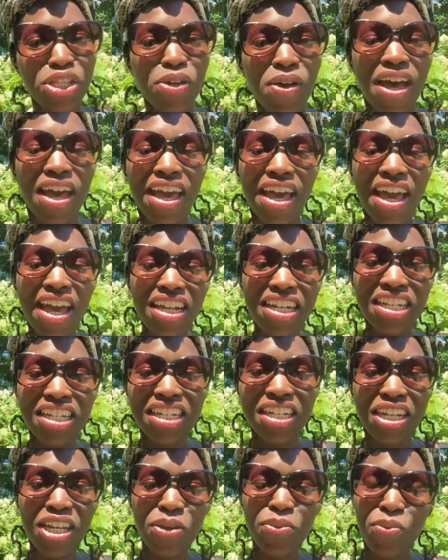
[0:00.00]
so I
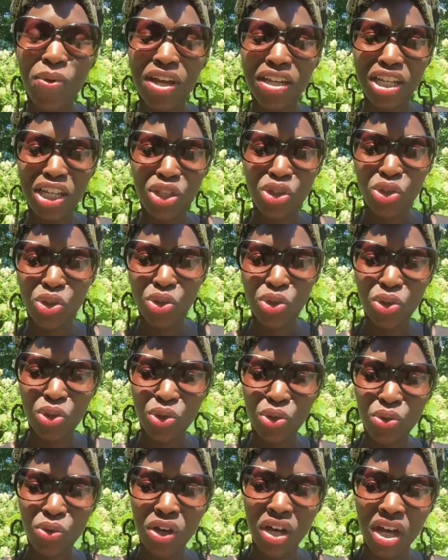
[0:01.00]
actually wanted
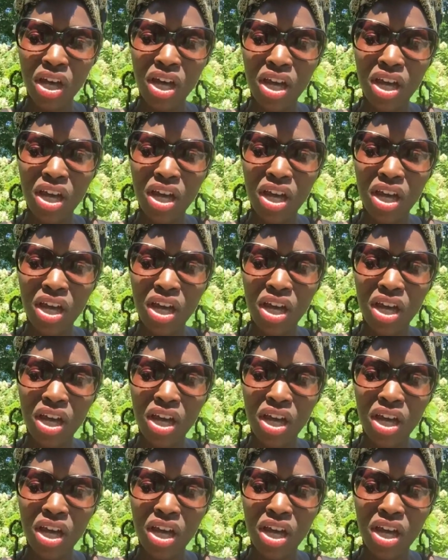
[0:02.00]
to